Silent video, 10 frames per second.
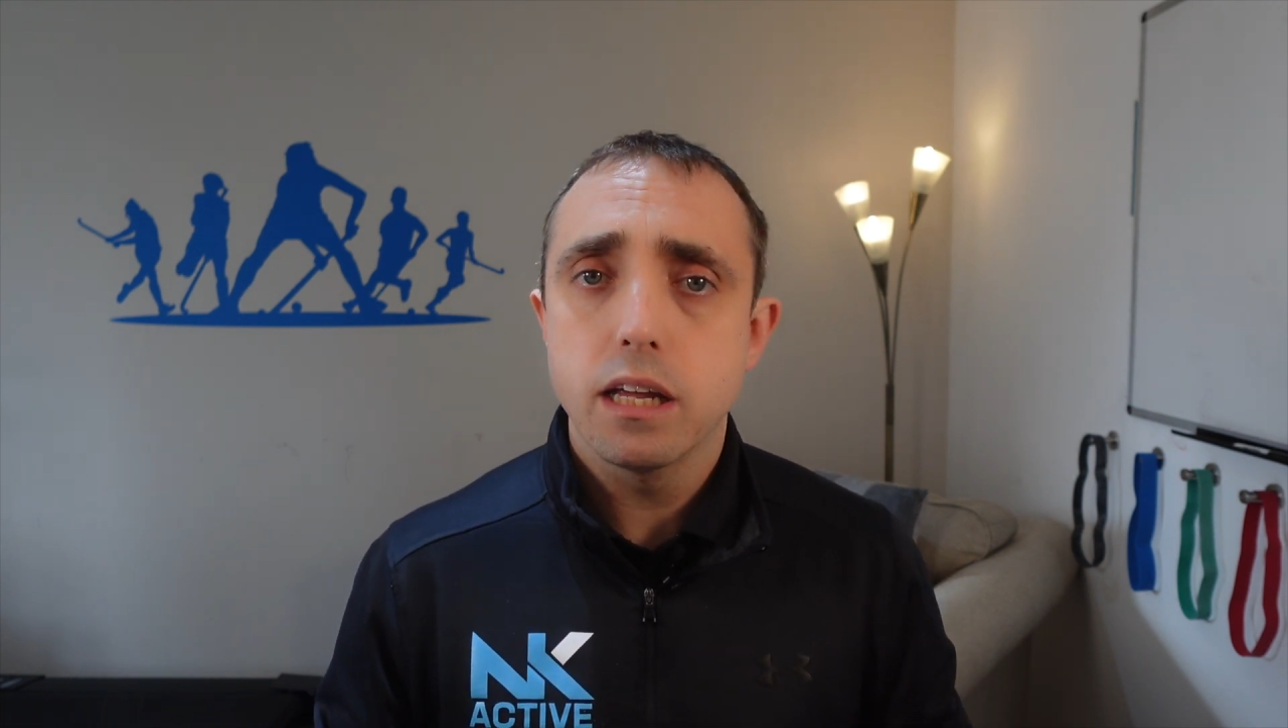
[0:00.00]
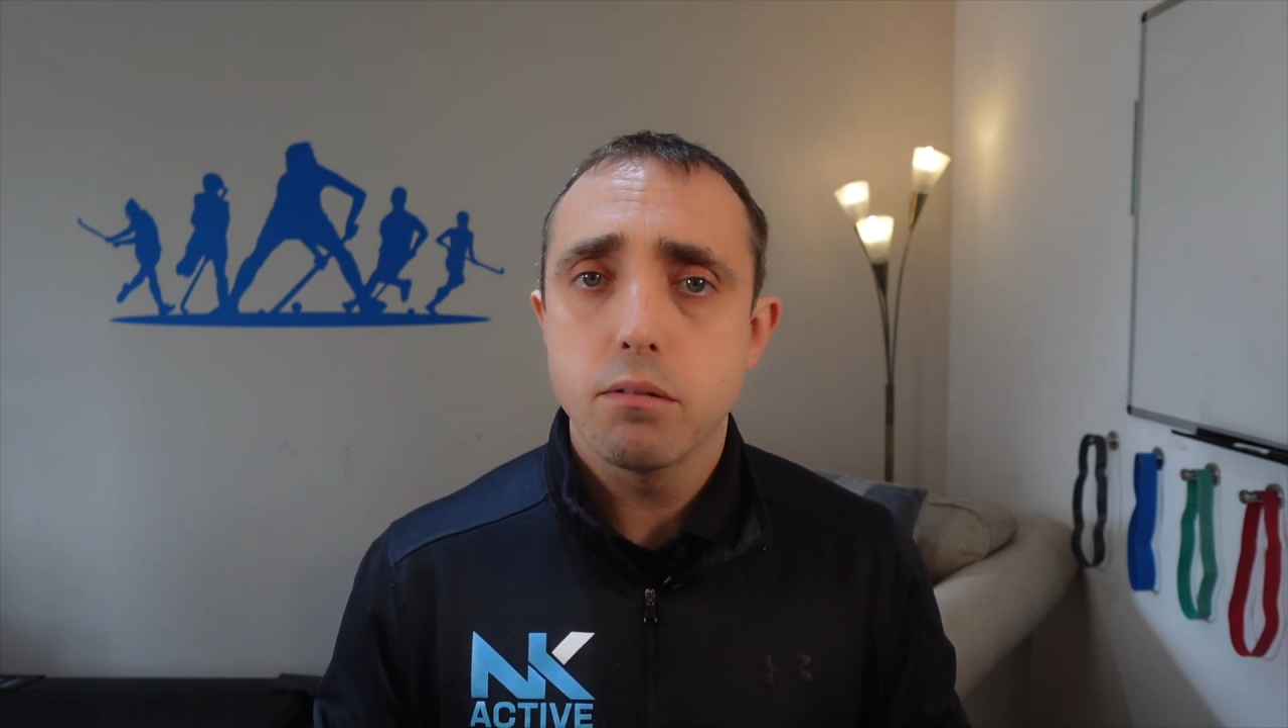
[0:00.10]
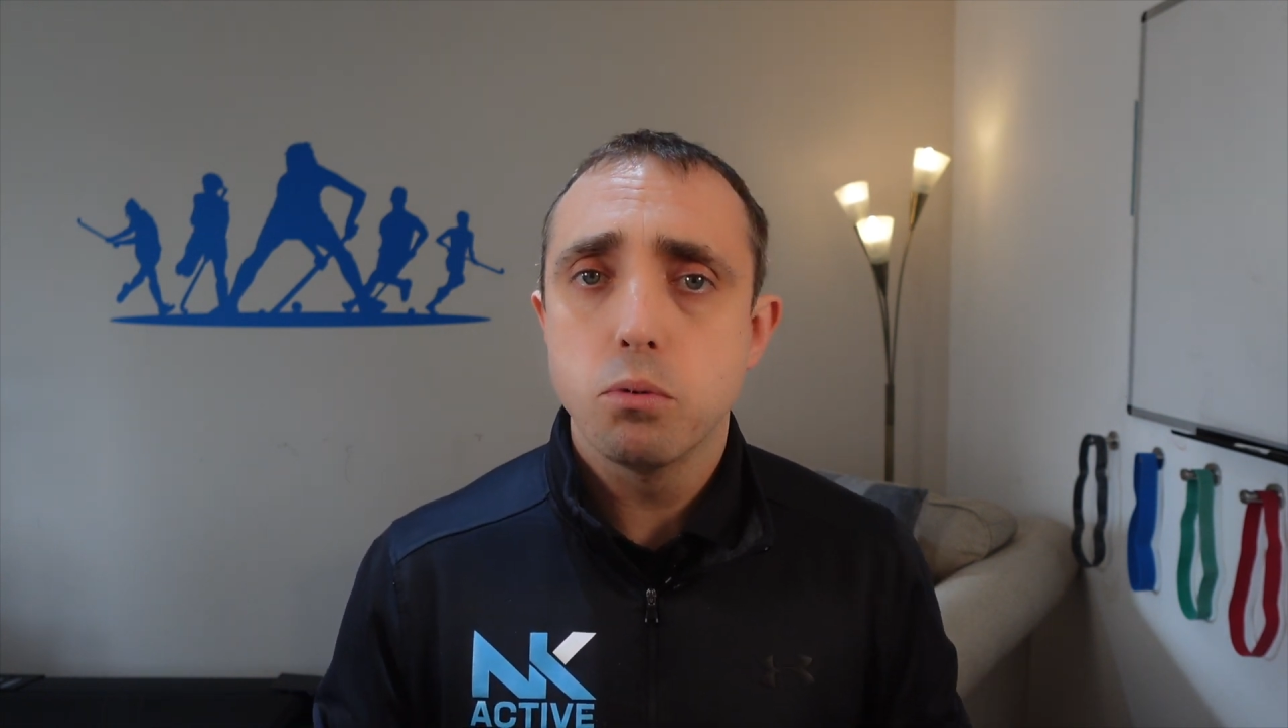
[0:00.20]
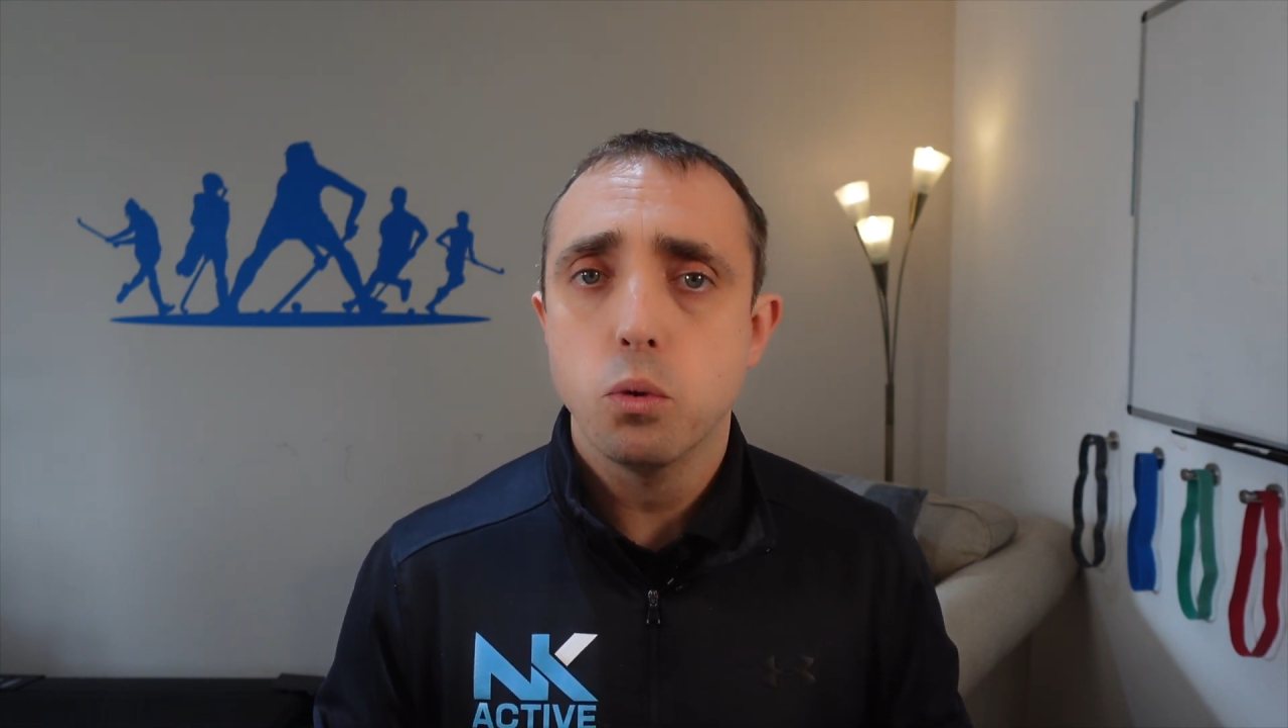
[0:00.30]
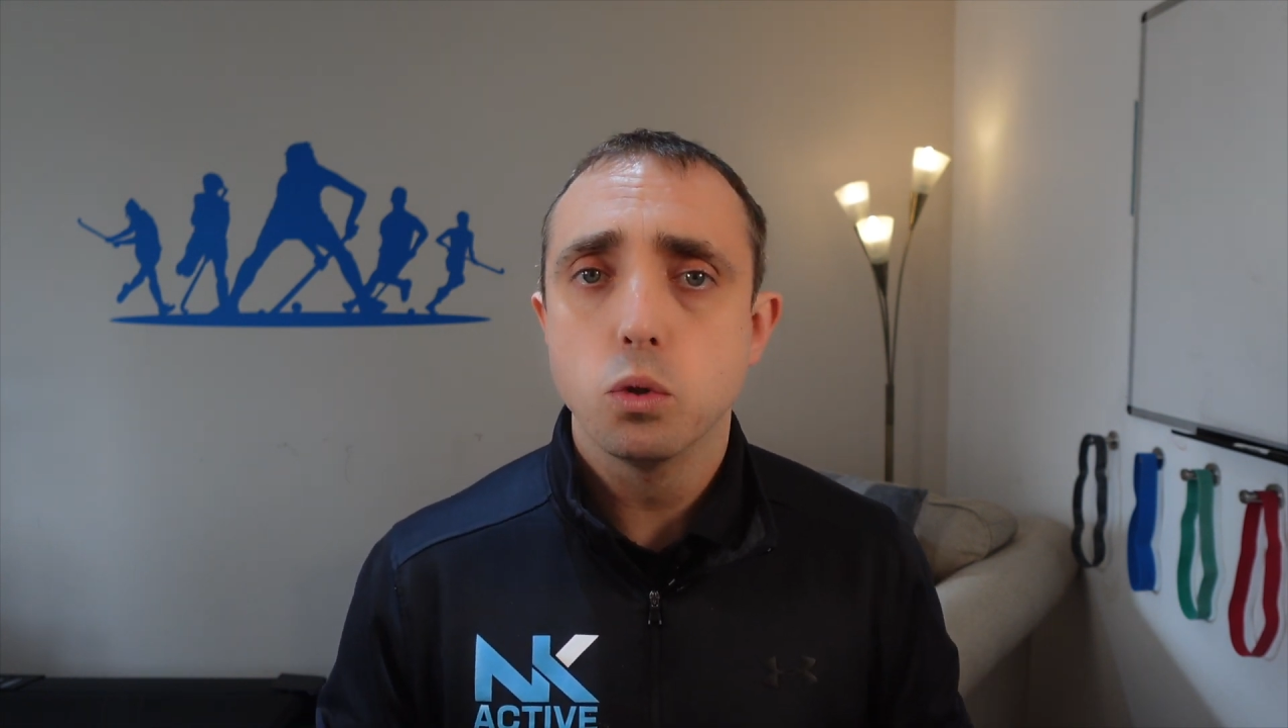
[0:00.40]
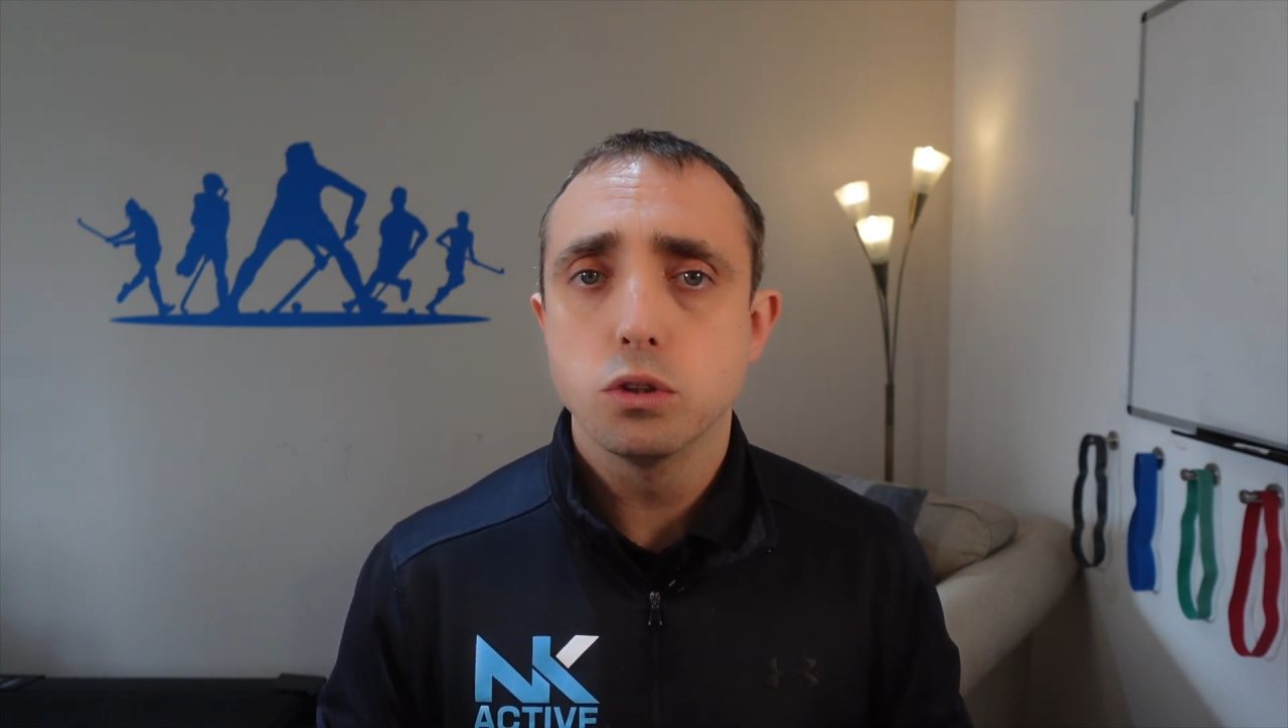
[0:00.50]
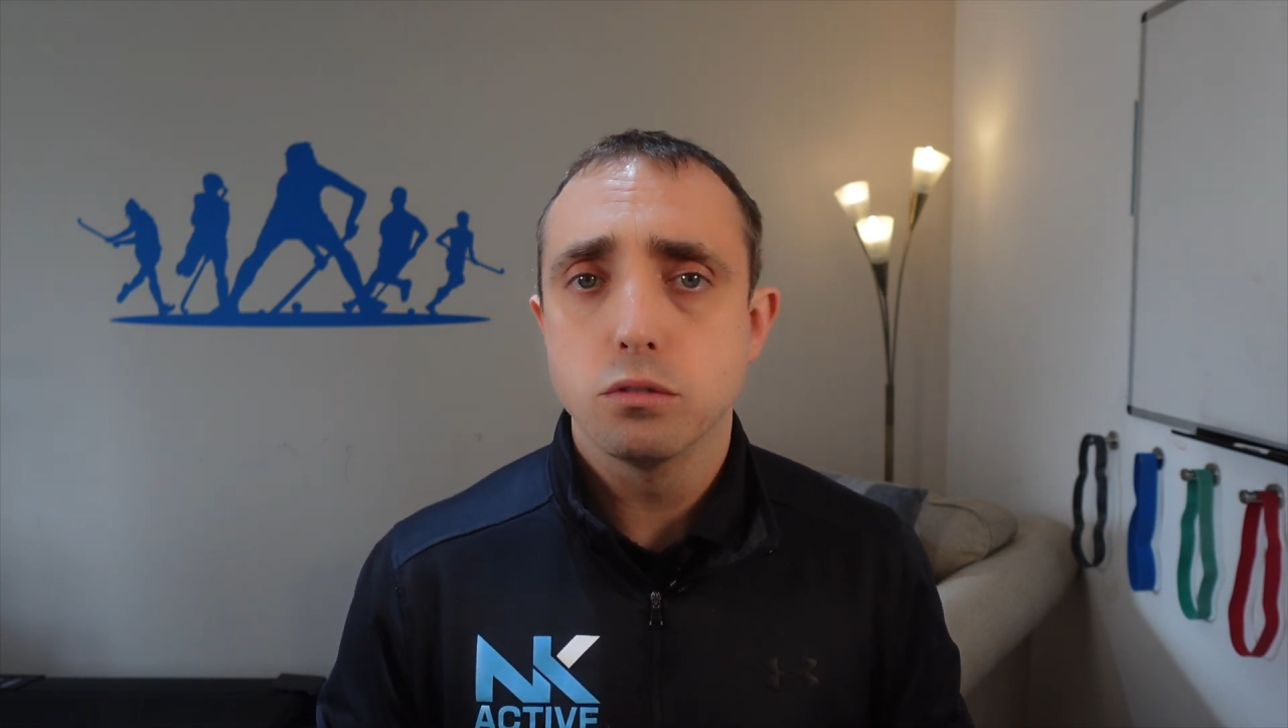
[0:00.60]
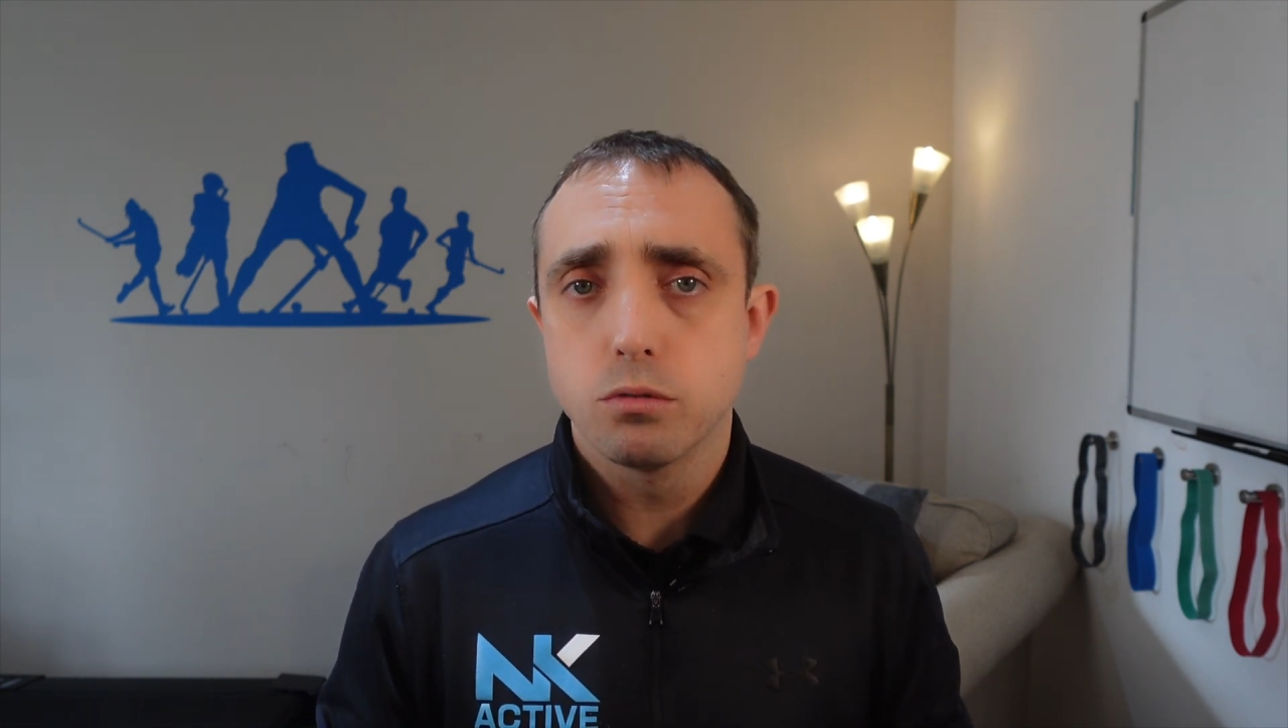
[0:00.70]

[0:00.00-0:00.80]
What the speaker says: important